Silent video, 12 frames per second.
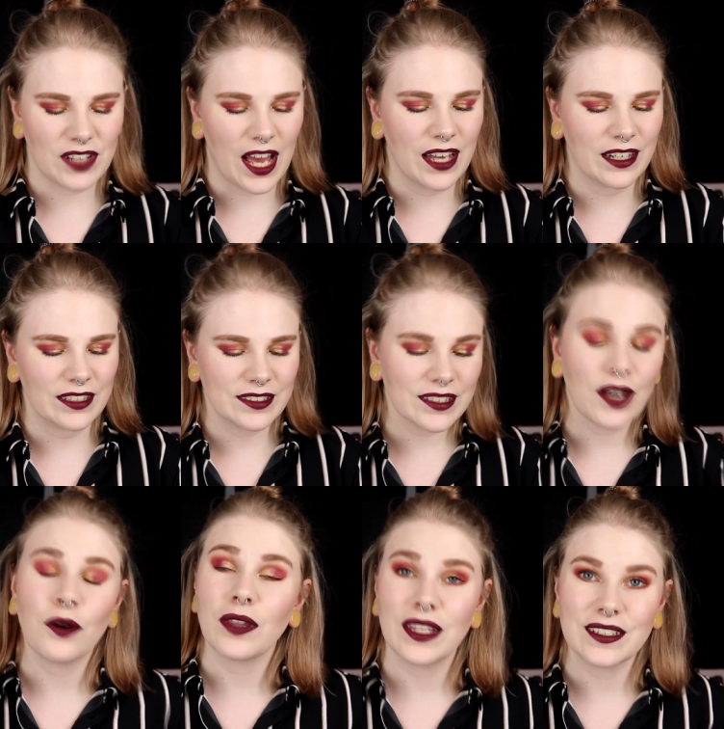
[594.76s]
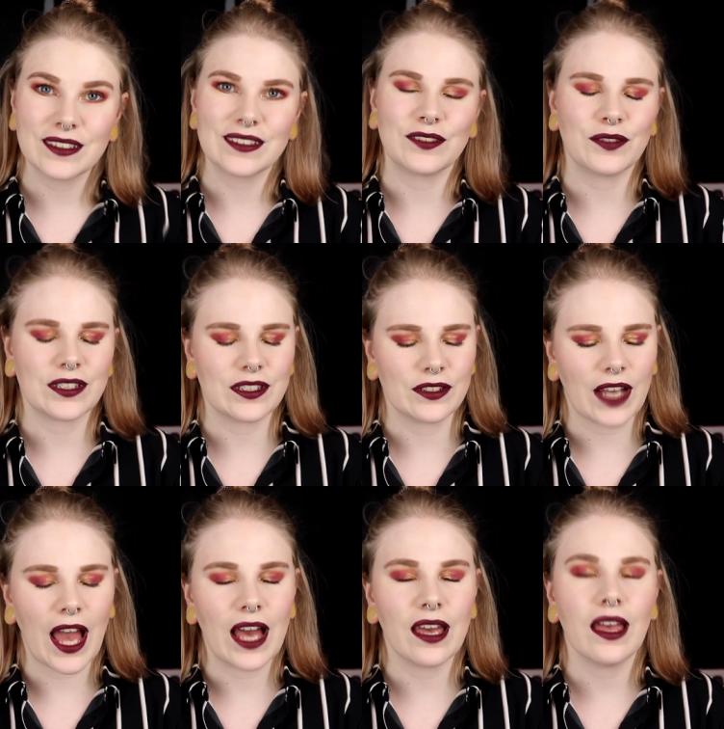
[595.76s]
done. So this is the finished look.
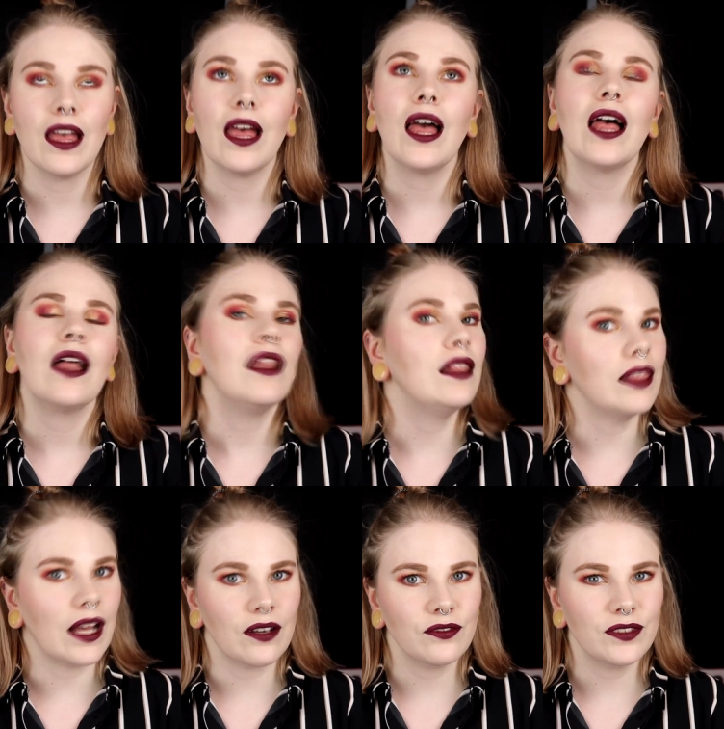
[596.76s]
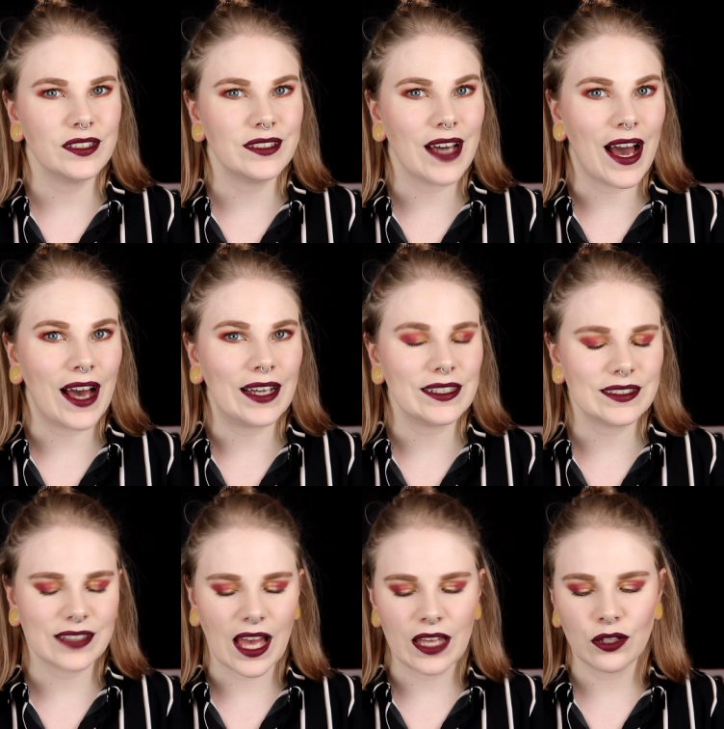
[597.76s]
I love the
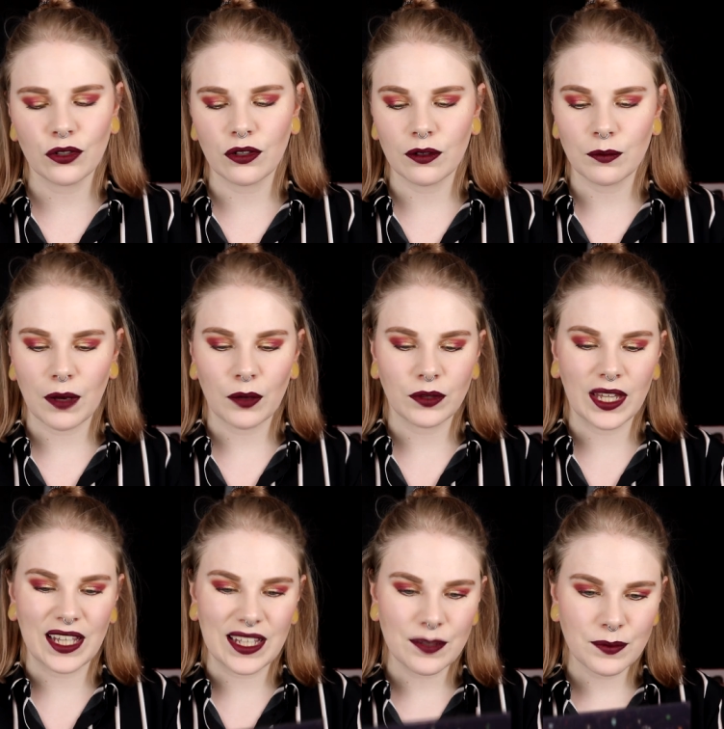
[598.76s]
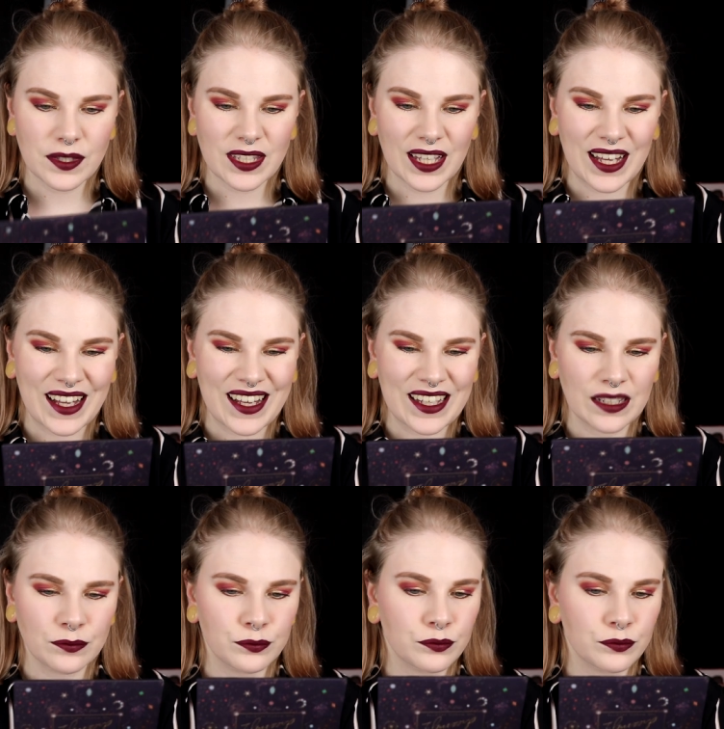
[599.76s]
eyes. I don't know about the lips. I